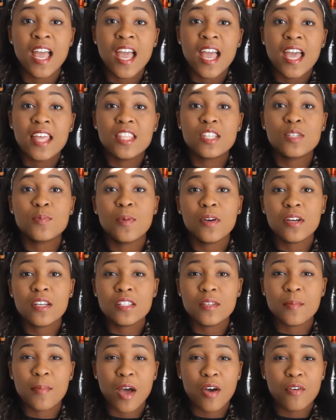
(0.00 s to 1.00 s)
This book
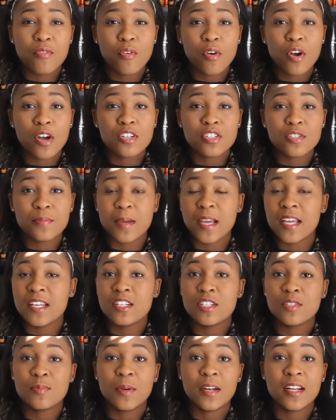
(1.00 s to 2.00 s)
is about 400
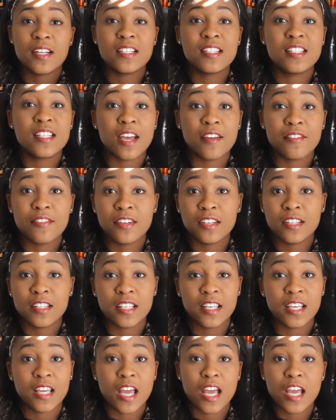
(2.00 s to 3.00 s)
pages, but it
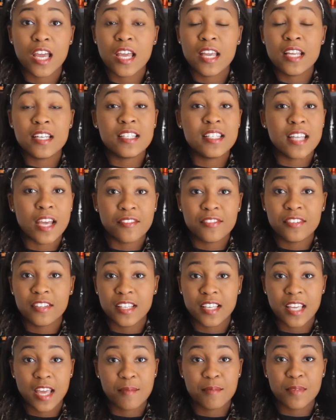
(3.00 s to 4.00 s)
definitely
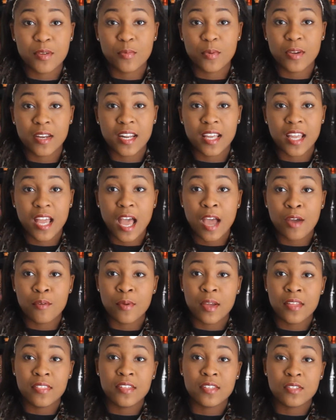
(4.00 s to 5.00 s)
kept me reading. I
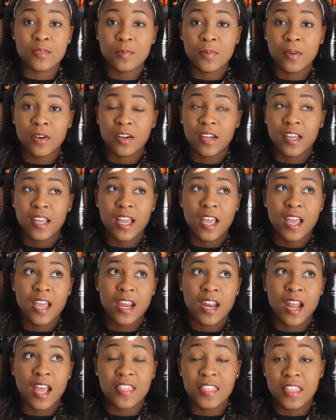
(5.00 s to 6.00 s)
read this book
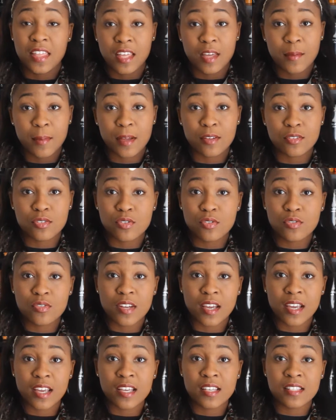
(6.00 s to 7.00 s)
in I think about 2
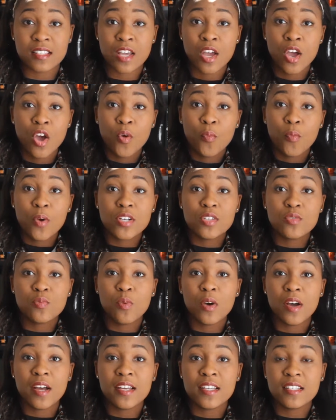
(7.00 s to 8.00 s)
days, which
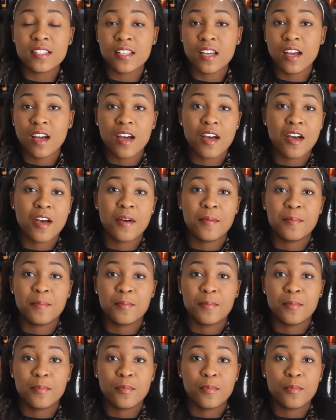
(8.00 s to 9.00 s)
was
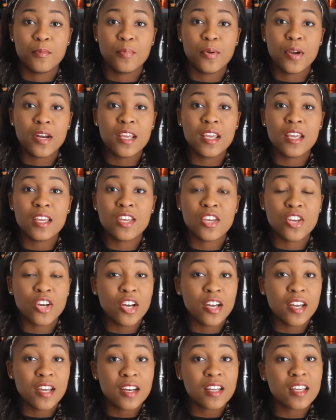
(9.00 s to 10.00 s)
pretty
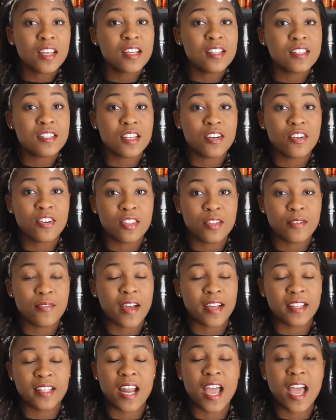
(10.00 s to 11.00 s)
good considering the
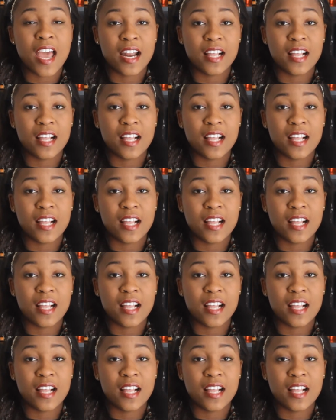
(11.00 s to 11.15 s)
fact that I had a